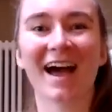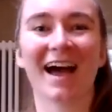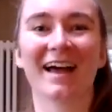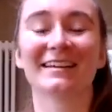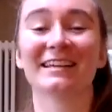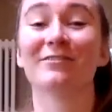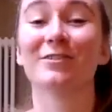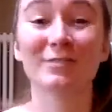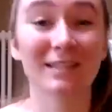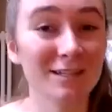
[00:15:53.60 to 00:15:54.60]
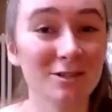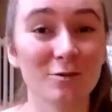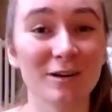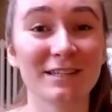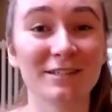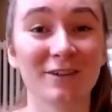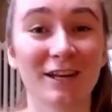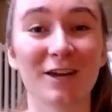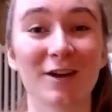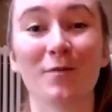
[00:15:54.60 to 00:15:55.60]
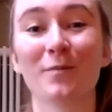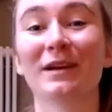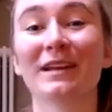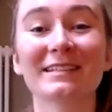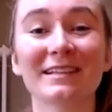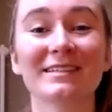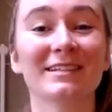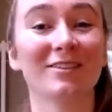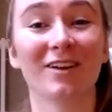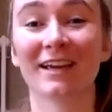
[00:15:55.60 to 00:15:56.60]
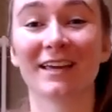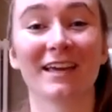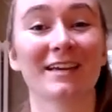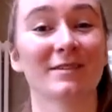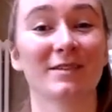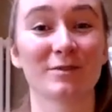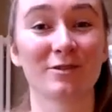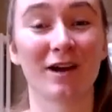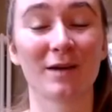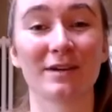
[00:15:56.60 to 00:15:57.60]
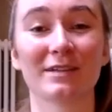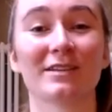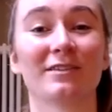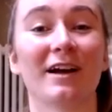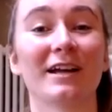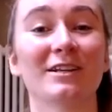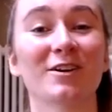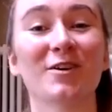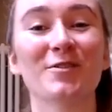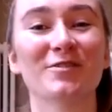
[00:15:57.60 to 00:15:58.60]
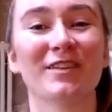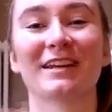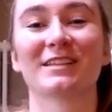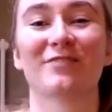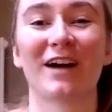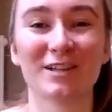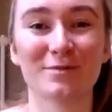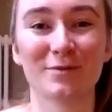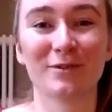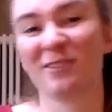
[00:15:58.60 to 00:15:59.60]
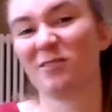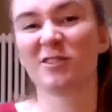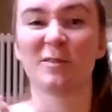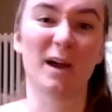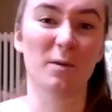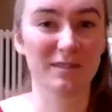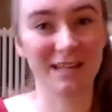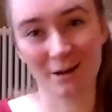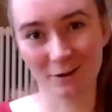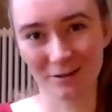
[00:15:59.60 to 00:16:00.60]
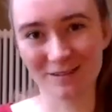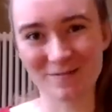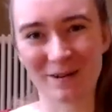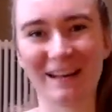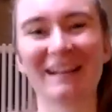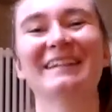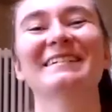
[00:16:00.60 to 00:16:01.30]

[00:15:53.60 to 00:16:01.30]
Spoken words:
And if you did enjoy this video, please consider liking and subscribing so that I know that it's valuable and also it helps the algorithm, right?